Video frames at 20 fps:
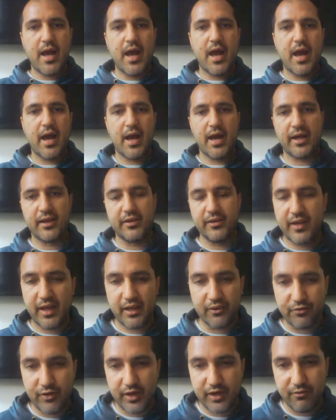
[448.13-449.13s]
And
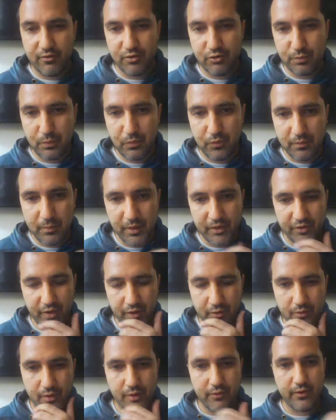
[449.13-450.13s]
thanks for any of you who support my
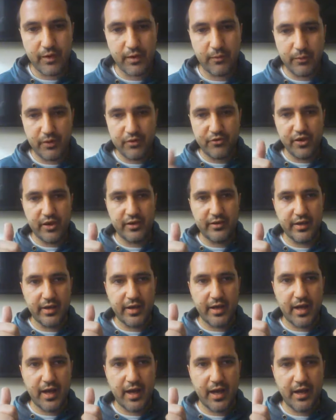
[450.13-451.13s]
channel. I really appreciate
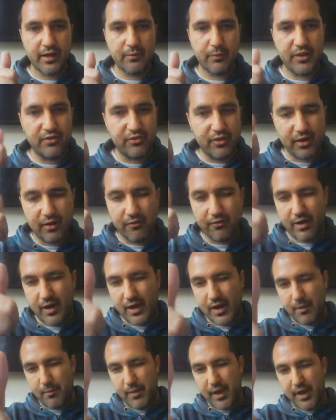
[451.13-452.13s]
it. And peace and love.
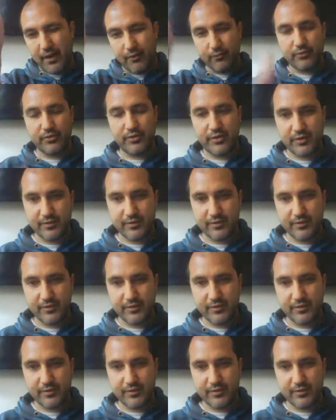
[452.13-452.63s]
I'm out.